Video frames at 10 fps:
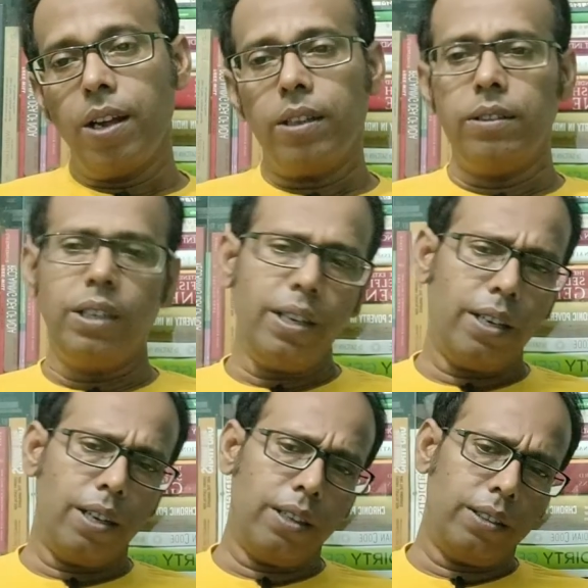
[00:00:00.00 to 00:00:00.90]

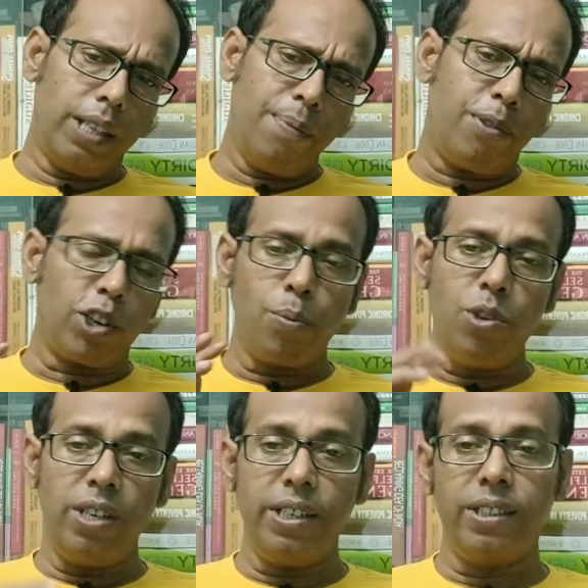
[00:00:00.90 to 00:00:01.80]
They
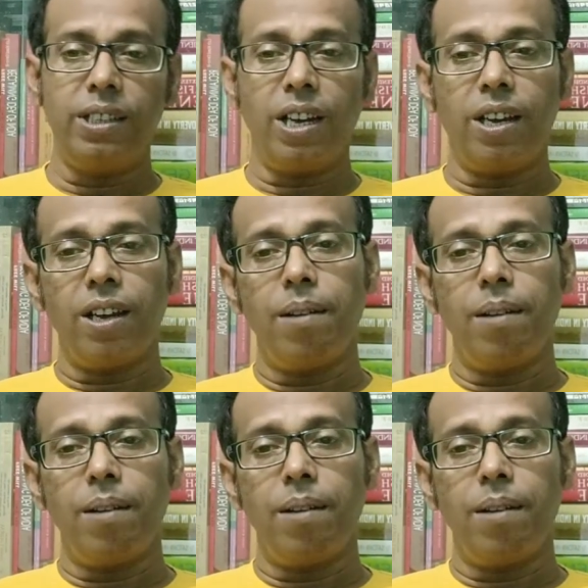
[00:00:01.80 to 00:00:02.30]
formulated the